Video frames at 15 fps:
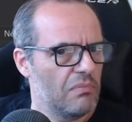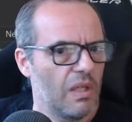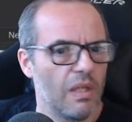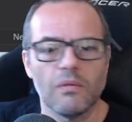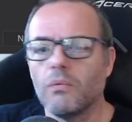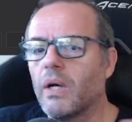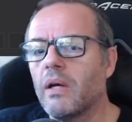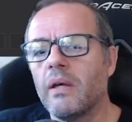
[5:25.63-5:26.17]

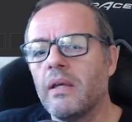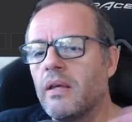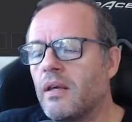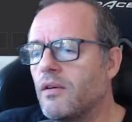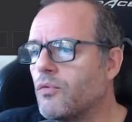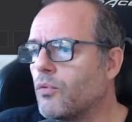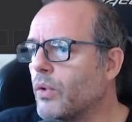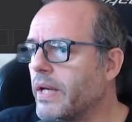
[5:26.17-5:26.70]
Yes, well,
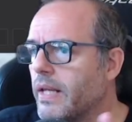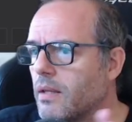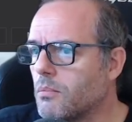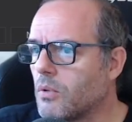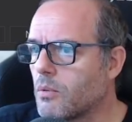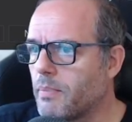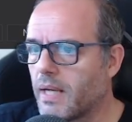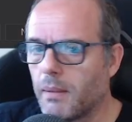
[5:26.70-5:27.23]
if we need
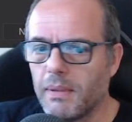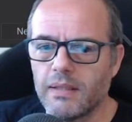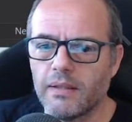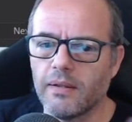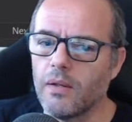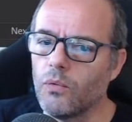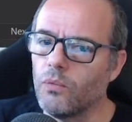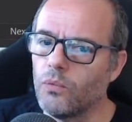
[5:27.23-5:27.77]
more
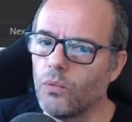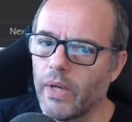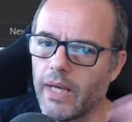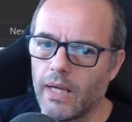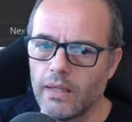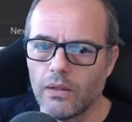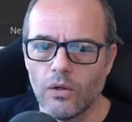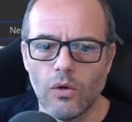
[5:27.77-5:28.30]
parameters, then we
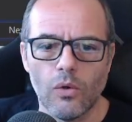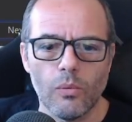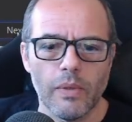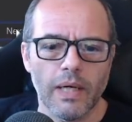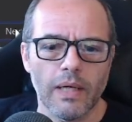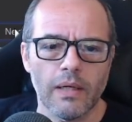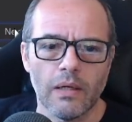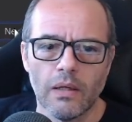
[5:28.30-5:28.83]
can go
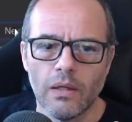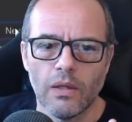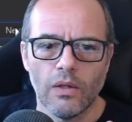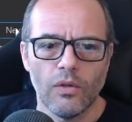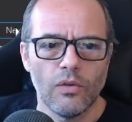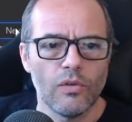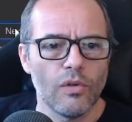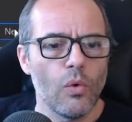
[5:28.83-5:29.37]
back.
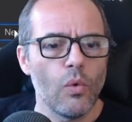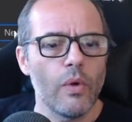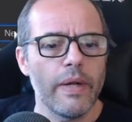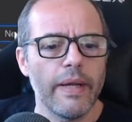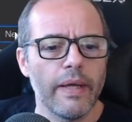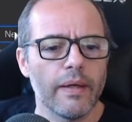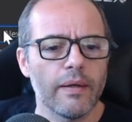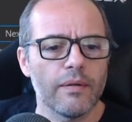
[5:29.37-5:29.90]
So
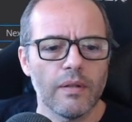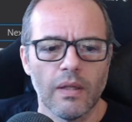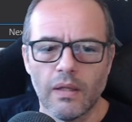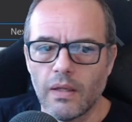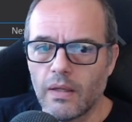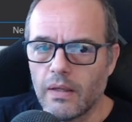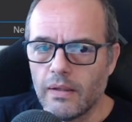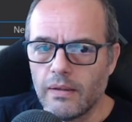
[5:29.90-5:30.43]
next,
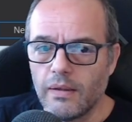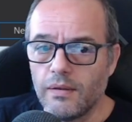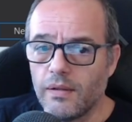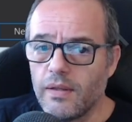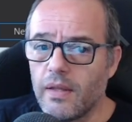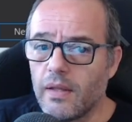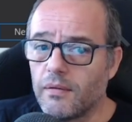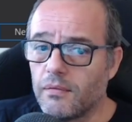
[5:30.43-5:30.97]
this
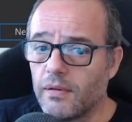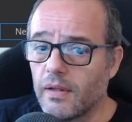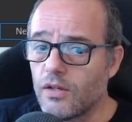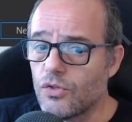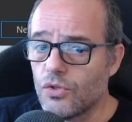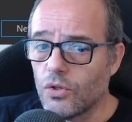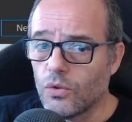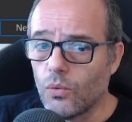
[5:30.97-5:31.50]
is the
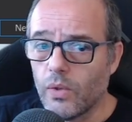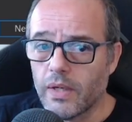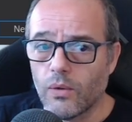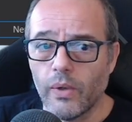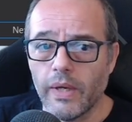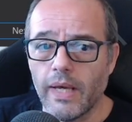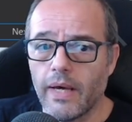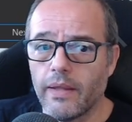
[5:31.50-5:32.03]
section where
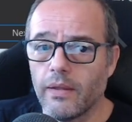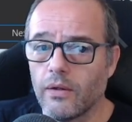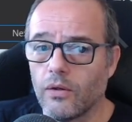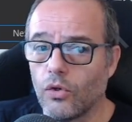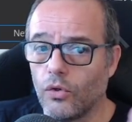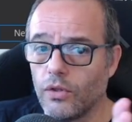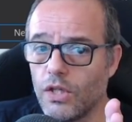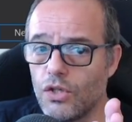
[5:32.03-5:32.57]
we
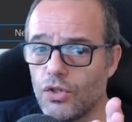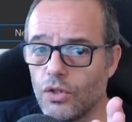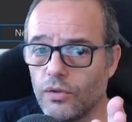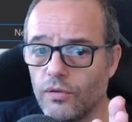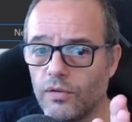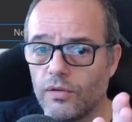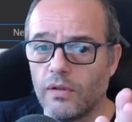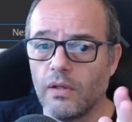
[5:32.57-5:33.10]
add
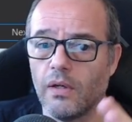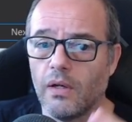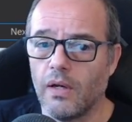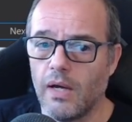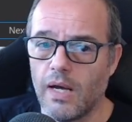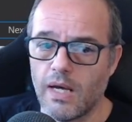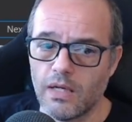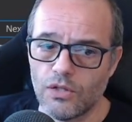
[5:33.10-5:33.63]
conditions,
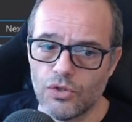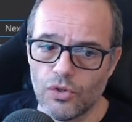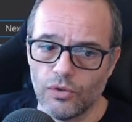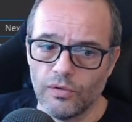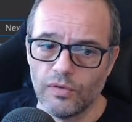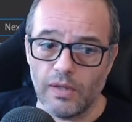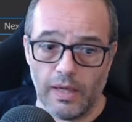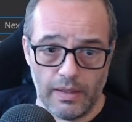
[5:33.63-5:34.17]

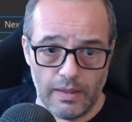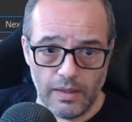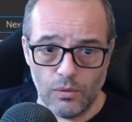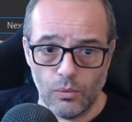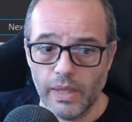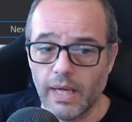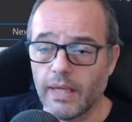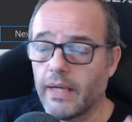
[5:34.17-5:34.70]
actions, and
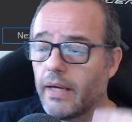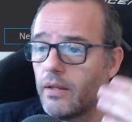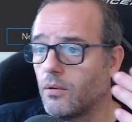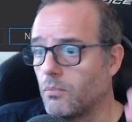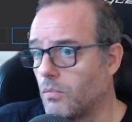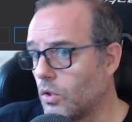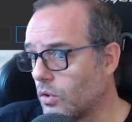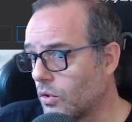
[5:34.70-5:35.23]
then we can
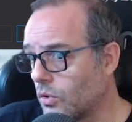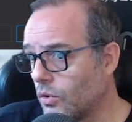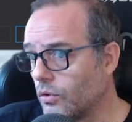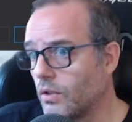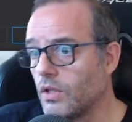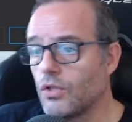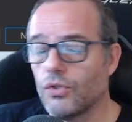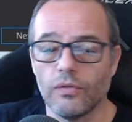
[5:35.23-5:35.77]
add more
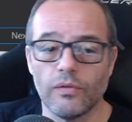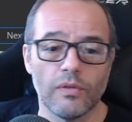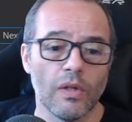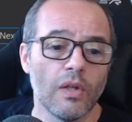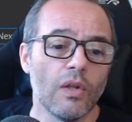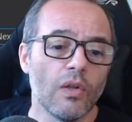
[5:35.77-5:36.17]
conditions.